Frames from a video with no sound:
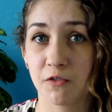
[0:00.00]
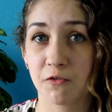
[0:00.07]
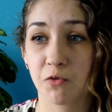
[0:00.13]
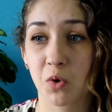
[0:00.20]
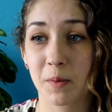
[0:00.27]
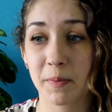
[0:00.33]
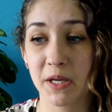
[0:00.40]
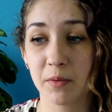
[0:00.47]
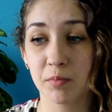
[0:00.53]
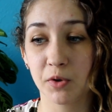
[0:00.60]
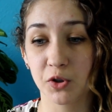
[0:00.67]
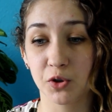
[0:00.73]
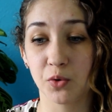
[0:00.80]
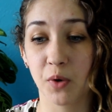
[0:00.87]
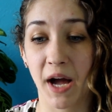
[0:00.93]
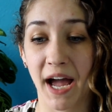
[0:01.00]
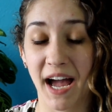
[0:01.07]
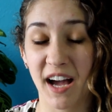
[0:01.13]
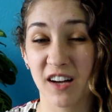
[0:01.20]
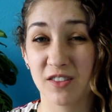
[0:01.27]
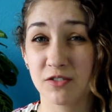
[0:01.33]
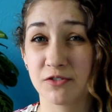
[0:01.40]
for people who
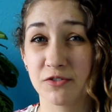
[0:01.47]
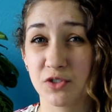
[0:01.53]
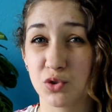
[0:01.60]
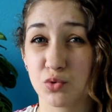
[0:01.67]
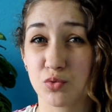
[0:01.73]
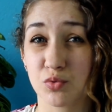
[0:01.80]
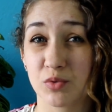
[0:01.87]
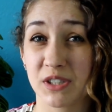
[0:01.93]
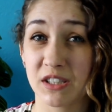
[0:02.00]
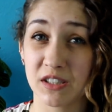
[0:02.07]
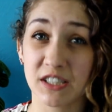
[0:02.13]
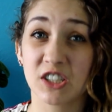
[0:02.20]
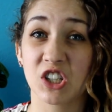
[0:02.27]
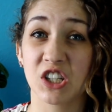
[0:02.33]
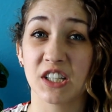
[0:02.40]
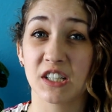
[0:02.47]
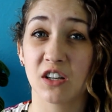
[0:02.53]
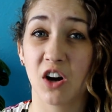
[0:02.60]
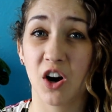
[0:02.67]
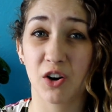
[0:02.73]
have really good,